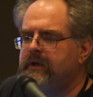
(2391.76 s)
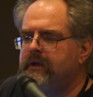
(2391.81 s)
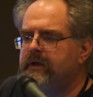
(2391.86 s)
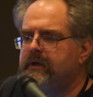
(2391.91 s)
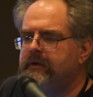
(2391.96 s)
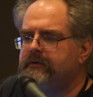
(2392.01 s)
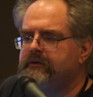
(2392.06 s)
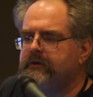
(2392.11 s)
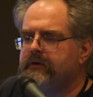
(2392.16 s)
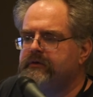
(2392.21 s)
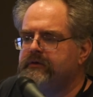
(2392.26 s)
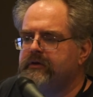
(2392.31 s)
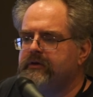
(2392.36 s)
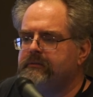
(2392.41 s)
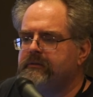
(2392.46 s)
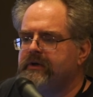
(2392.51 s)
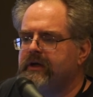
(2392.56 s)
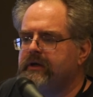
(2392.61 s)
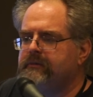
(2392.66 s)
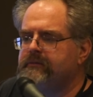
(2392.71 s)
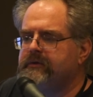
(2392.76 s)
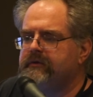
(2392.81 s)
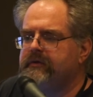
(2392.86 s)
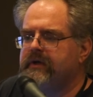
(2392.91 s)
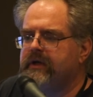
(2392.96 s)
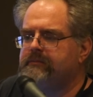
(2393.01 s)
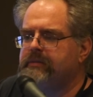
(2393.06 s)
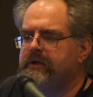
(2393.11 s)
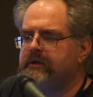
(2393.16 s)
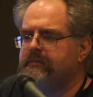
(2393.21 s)
So sometimes you've
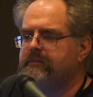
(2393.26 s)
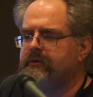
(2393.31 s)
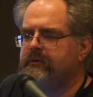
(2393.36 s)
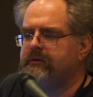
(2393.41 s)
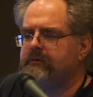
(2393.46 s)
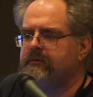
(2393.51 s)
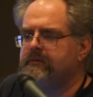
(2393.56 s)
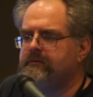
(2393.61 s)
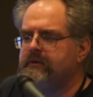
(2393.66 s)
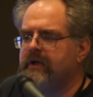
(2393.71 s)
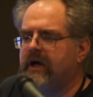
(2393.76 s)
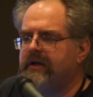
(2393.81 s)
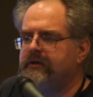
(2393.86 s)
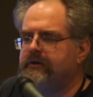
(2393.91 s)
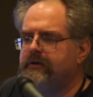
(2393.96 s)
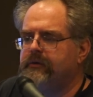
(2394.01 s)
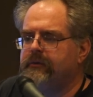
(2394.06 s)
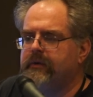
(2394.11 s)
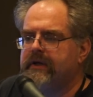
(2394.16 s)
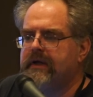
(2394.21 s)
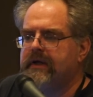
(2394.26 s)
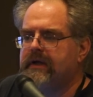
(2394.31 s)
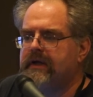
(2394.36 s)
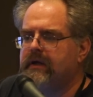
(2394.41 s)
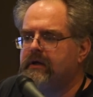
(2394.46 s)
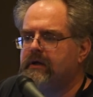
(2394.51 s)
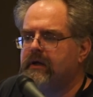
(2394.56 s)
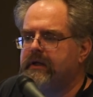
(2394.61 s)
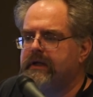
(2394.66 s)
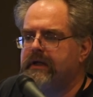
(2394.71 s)
got people not doing
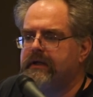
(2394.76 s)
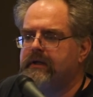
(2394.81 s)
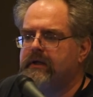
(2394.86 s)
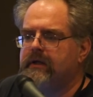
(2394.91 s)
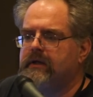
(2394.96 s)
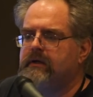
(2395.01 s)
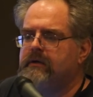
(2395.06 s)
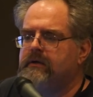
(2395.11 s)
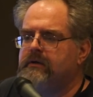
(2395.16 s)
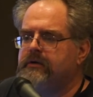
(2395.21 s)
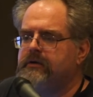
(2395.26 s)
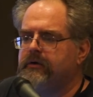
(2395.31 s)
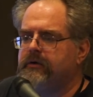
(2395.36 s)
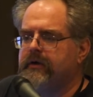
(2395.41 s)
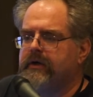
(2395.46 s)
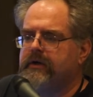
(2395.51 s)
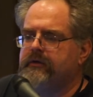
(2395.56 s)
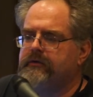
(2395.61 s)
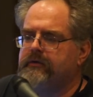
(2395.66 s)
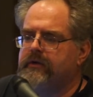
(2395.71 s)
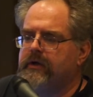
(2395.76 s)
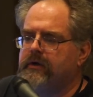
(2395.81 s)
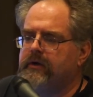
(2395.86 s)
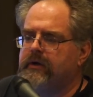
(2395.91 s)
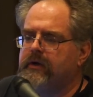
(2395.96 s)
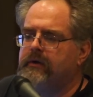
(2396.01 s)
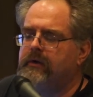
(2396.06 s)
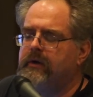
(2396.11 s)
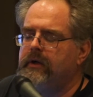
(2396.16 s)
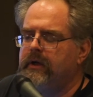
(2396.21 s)
anything during a
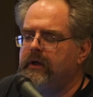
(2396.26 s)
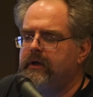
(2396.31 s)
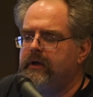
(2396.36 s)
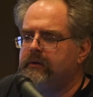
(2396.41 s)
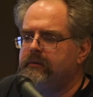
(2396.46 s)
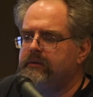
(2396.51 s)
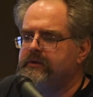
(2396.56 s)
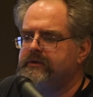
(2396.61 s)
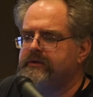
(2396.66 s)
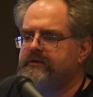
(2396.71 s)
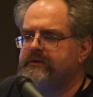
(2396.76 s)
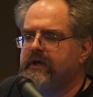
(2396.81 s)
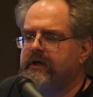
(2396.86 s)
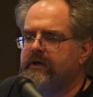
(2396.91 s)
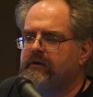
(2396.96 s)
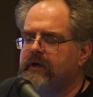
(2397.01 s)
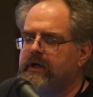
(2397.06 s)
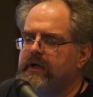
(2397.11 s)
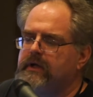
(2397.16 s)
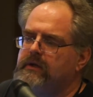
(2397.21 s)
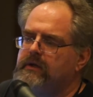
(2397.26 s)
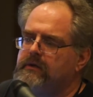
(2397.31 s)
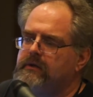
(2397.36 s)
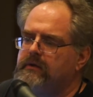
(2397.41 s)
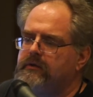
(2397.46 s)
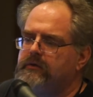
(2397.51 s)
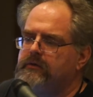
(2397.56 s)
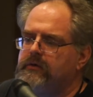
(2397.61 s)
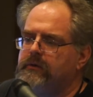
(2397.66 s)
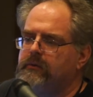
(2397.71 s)
scenario, which is not great.
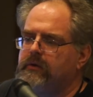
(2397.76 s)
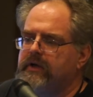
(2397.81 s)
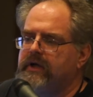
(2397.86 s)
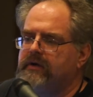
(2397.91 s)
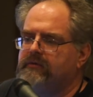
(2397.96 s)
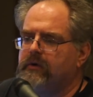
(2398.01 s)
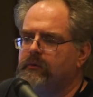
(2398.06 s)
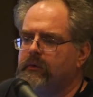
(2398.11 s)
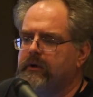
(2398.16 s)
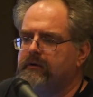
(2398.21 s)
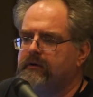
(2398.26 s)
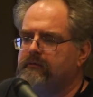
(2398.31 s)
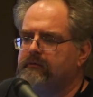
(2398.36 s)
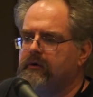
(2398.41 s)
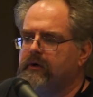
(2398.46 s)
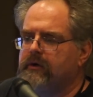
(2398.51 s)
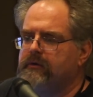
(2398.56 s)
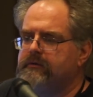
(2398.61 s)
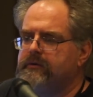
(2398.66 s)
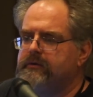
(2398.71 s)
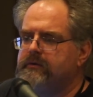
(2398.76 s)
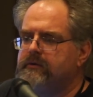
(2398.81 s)
So you want everyone involved.